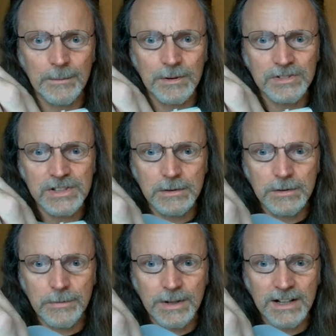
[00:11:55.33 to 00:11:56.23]
I'm not sure
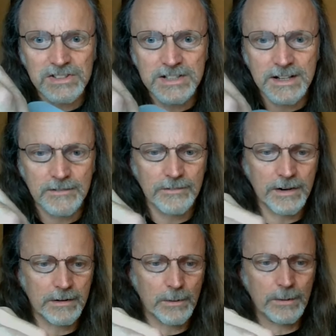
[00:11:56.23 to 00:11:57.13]
if I'm catching it
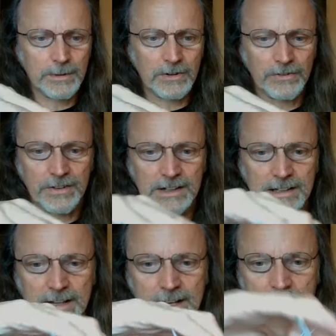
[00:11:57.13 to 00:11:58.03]
very well because of the
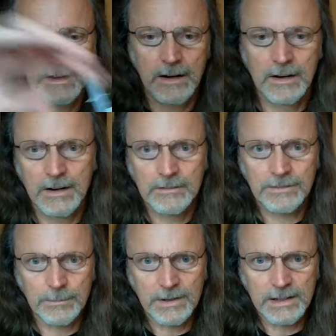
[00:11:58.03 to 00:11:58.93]
glare
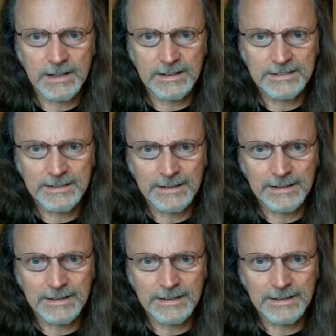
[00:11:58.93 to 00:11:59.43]
from the light